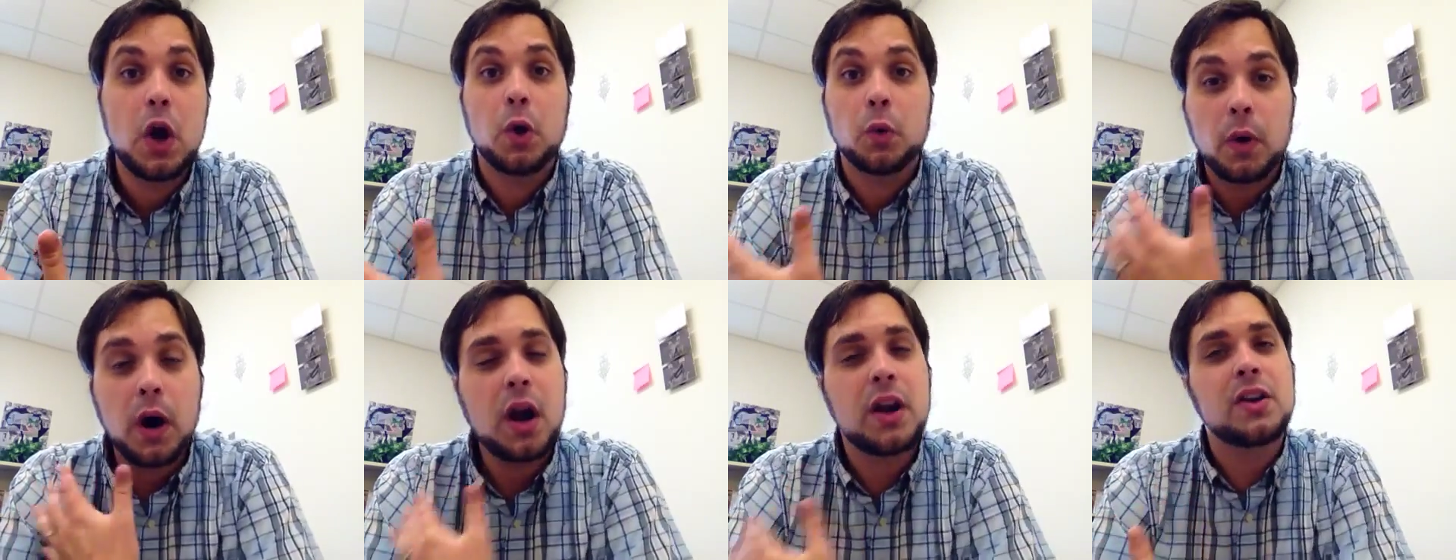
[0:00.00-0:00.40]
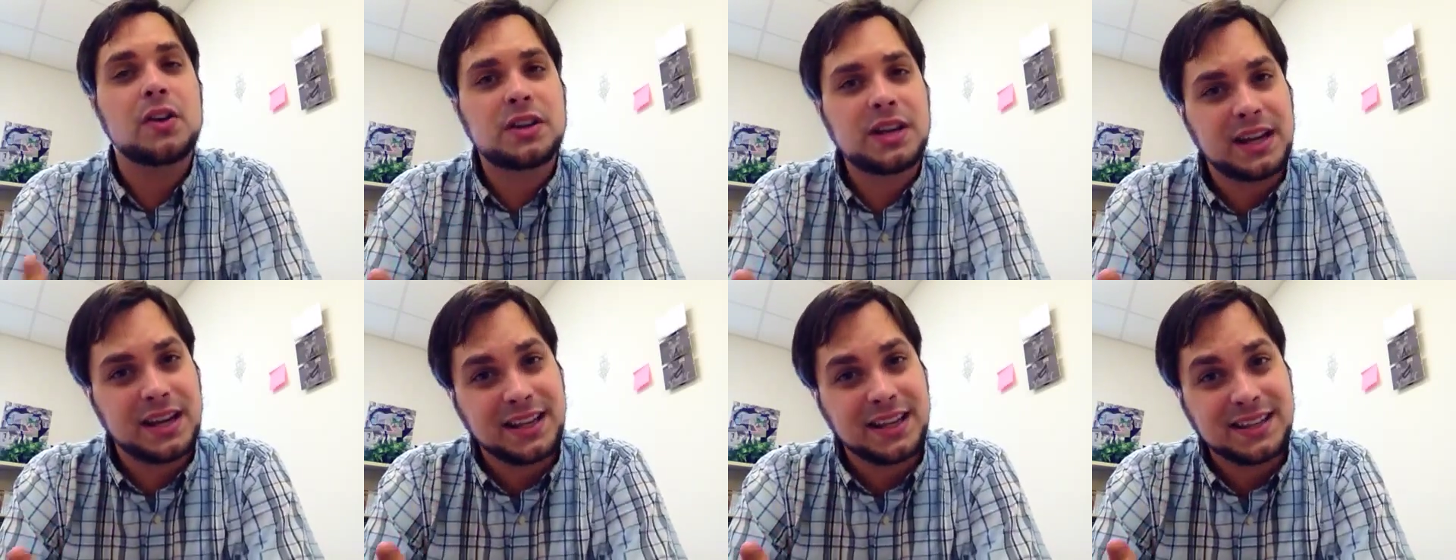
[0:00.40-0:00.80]
where you're
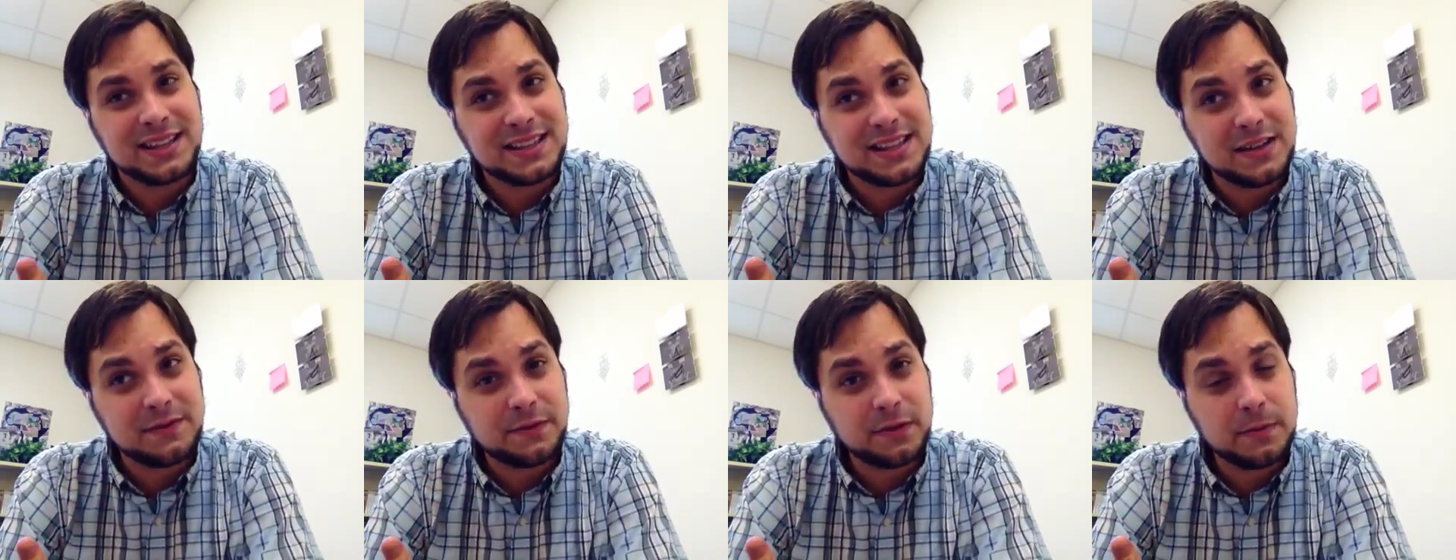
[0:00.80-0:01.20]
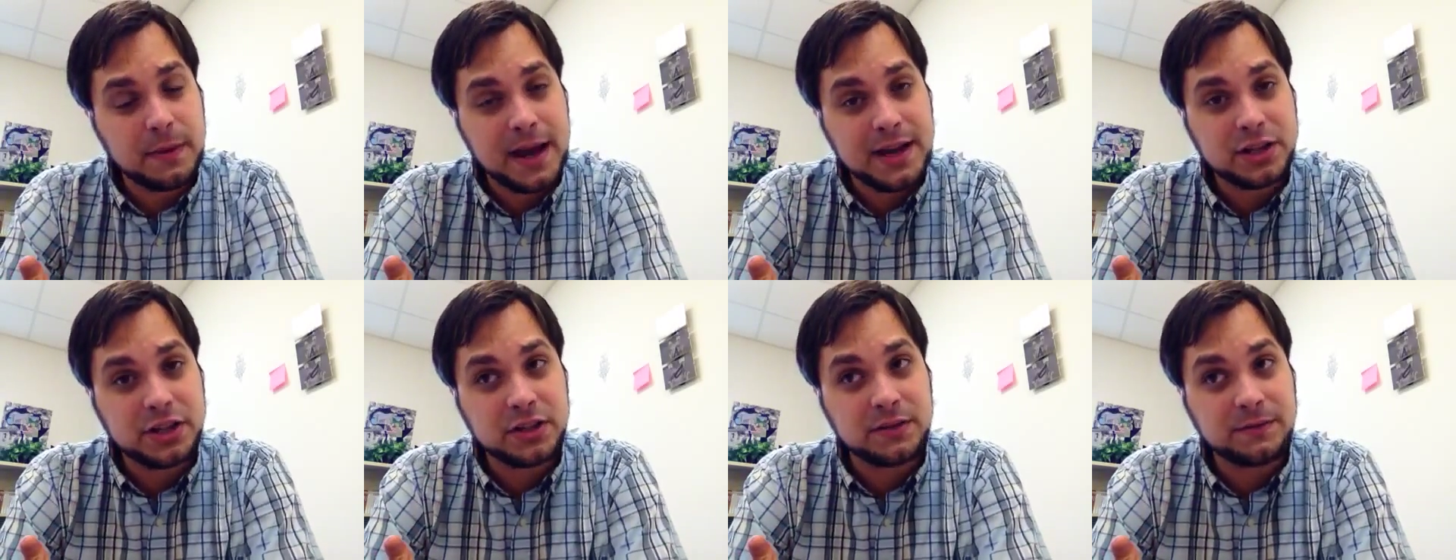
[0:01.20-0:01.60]
getting this
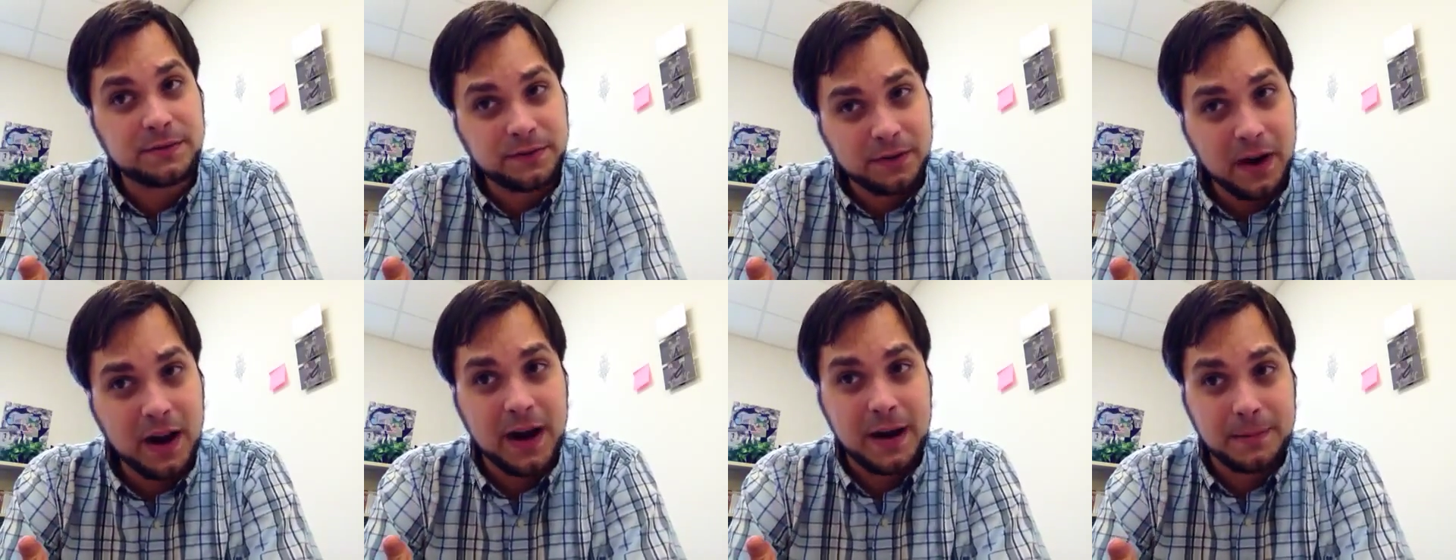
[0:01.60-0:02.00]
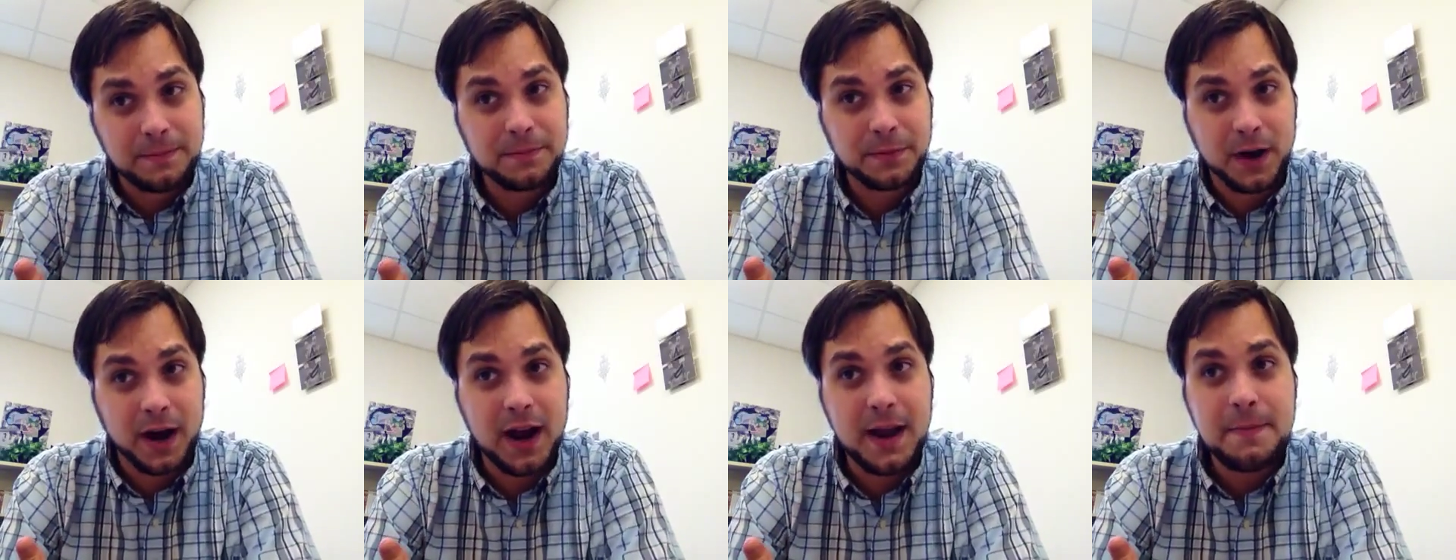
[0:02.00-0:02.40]
information from,
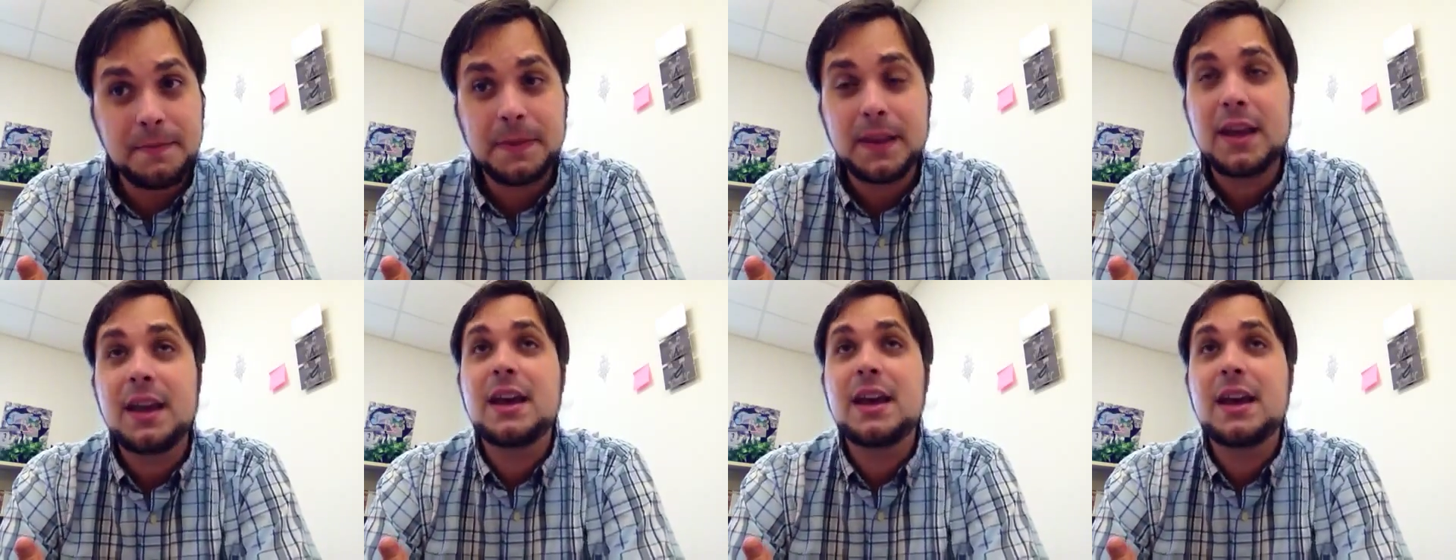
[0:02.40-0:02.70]
right?